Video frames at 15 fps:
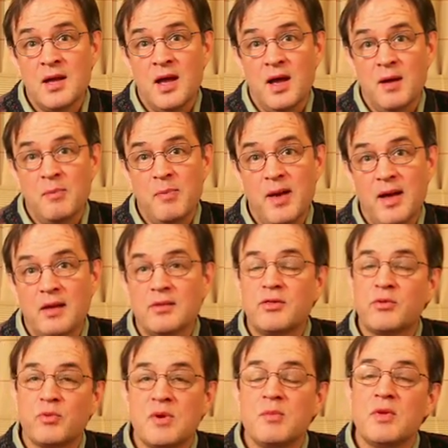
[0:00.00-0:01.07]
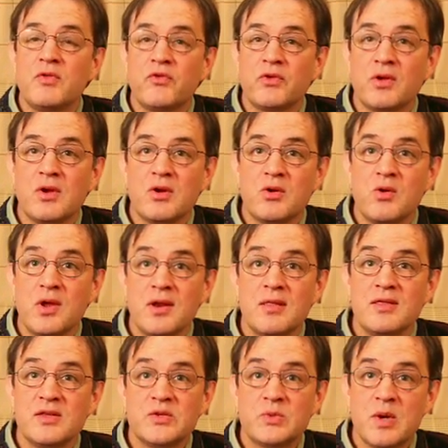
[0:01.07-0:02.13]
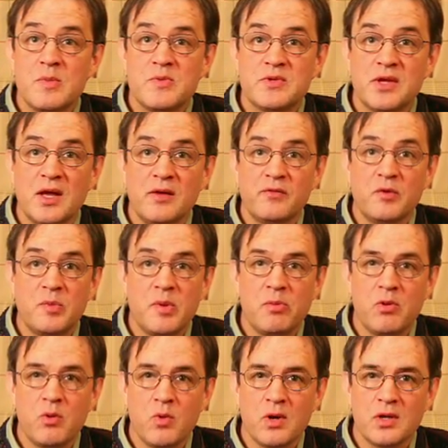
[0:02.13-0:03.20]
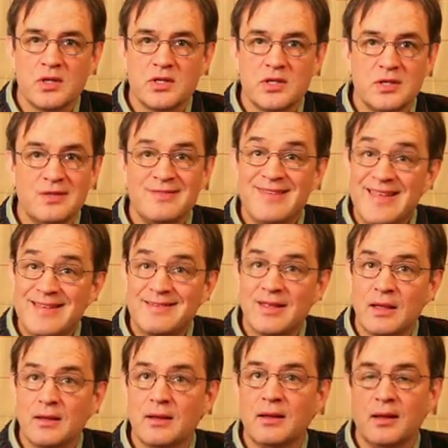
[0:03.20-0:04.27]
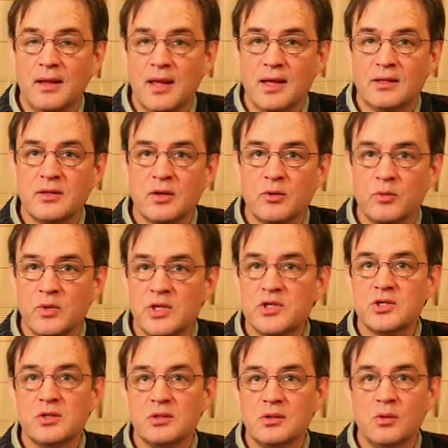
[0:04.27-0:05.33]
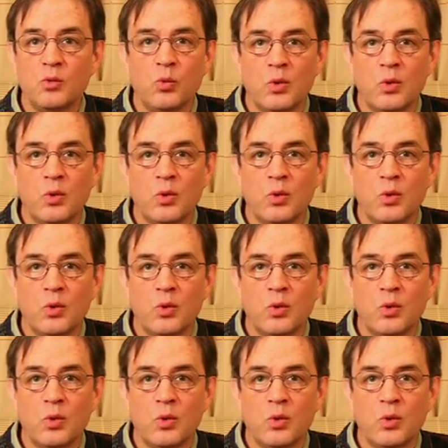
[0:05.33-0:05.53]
about 3 months ago created this website for people who wanted to knit and collect original,